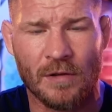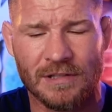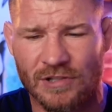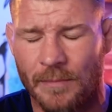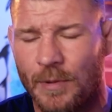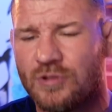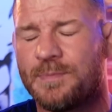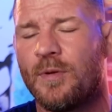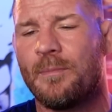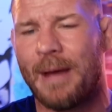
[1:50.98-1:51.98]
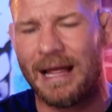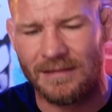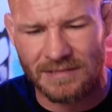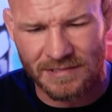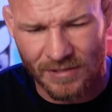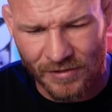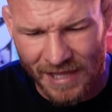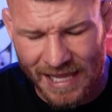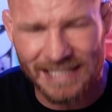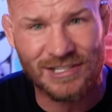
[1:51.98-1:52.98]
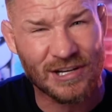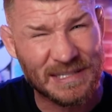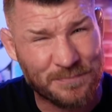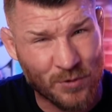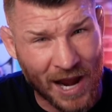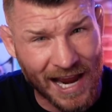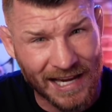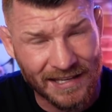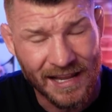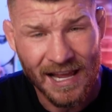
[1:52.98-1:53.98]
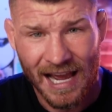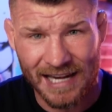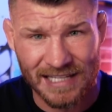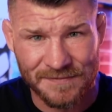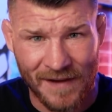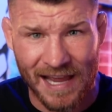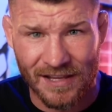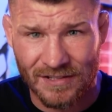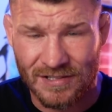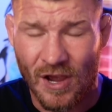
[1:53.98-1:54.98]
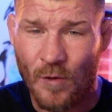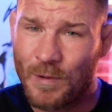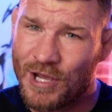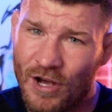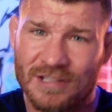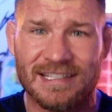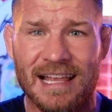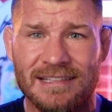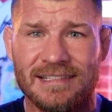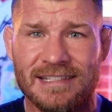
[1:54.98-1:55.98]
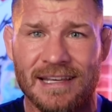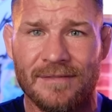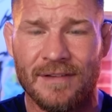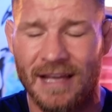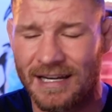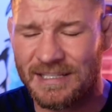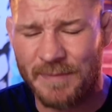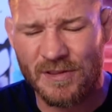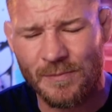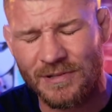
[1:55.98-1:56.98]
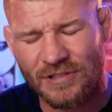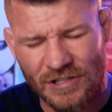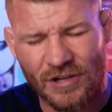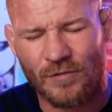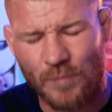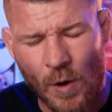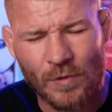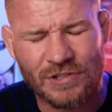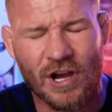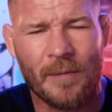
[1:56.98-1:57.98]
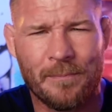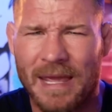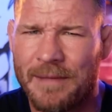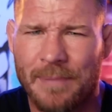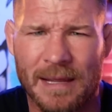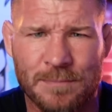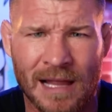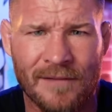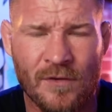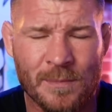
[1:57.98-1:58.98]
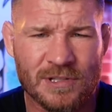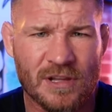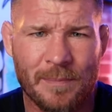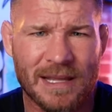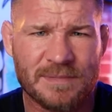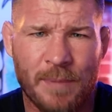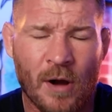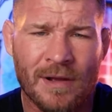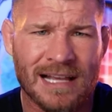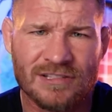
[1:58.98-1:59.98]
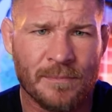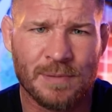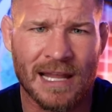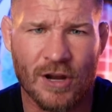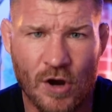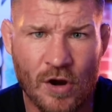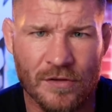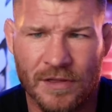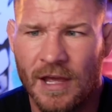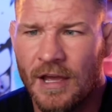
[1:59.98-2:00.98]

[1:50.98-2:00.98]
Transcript: He's got multiple belts. Okay, he's got his pride. And as fighters, we are sensitive, and especially with you know Rogan's got a big, big platform. He's got the biggest podcast on planet Earth.